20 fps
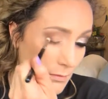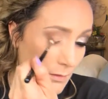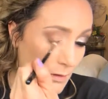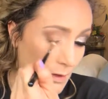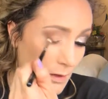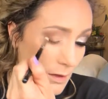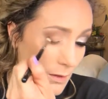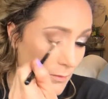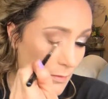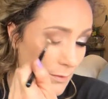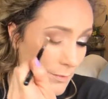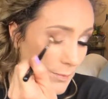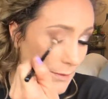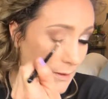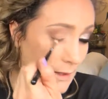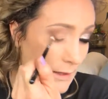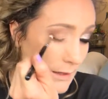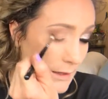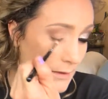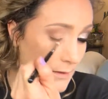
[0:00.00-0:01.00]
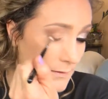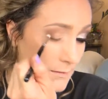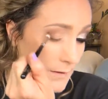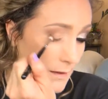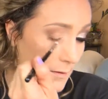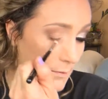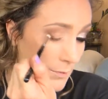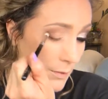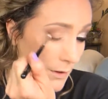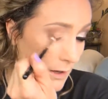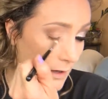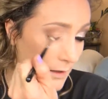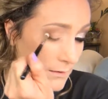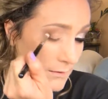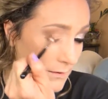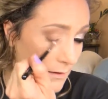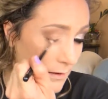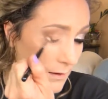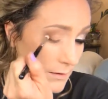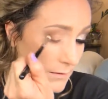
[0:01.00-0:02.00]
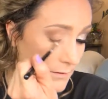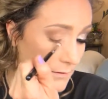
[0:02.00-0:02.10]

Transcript: I'm repeating the same process.